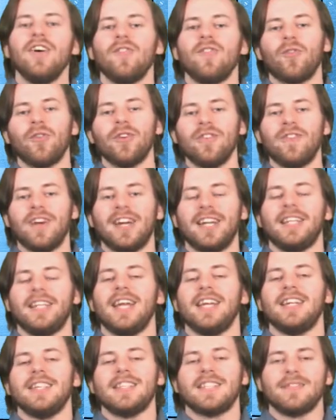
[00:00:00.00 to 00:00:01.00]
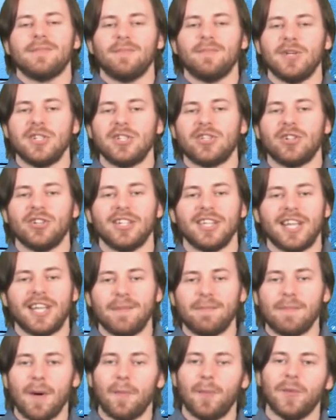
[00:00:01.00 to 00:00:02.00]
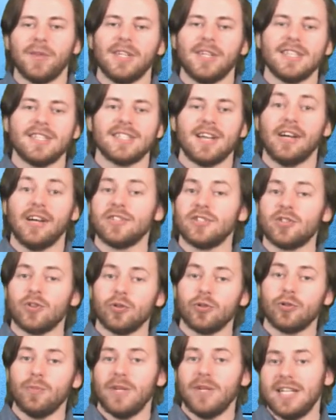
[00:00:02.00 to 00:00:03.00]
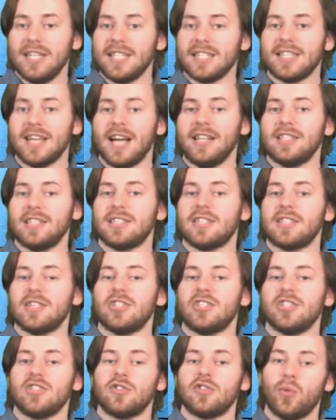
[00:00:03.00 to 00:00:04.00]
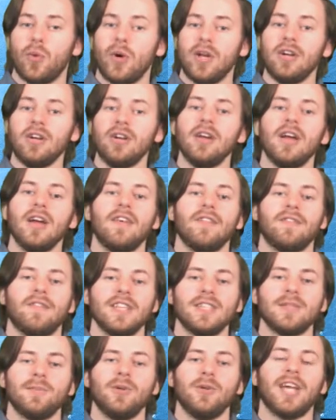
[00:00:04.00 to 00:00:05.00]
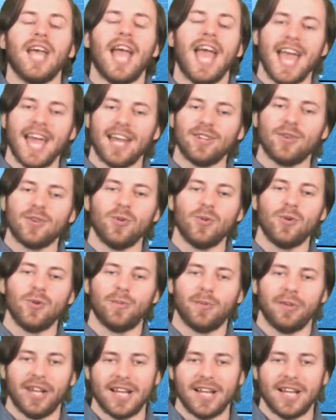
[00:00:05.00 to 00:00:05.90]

For the very latest, be sure to keep up with us on social media sites such as Twitter, Facebook, and Google+.